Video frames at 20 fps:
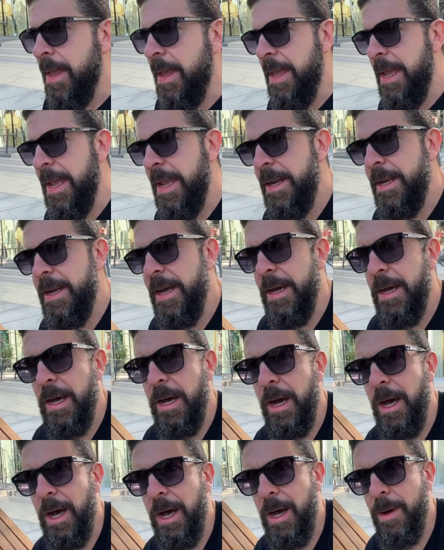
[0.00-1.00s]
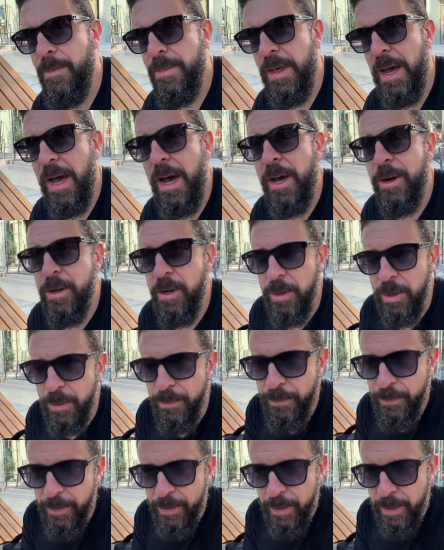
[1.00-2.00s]
in the
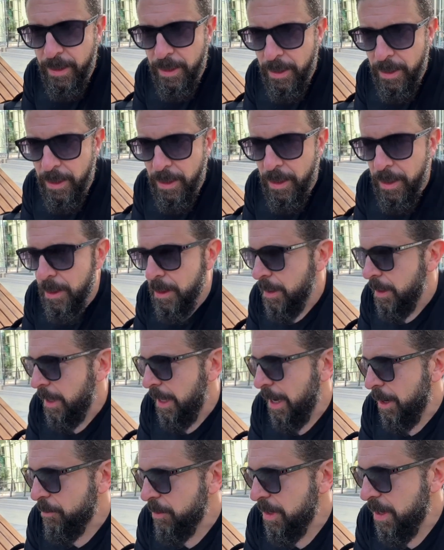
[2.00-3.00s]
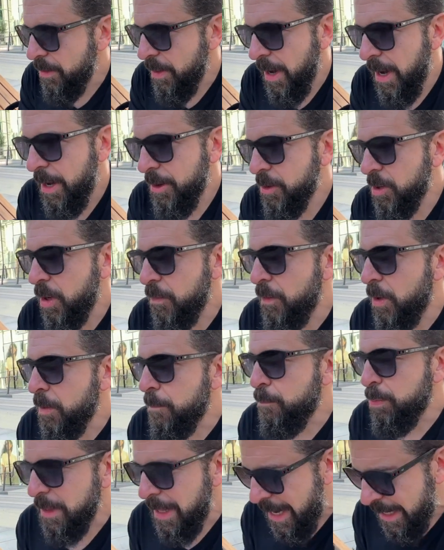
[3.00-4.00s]
Kharkov area, the Kharkov
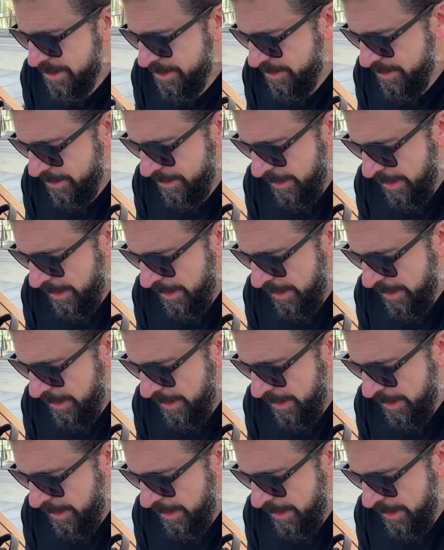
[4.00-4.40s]
Oblast.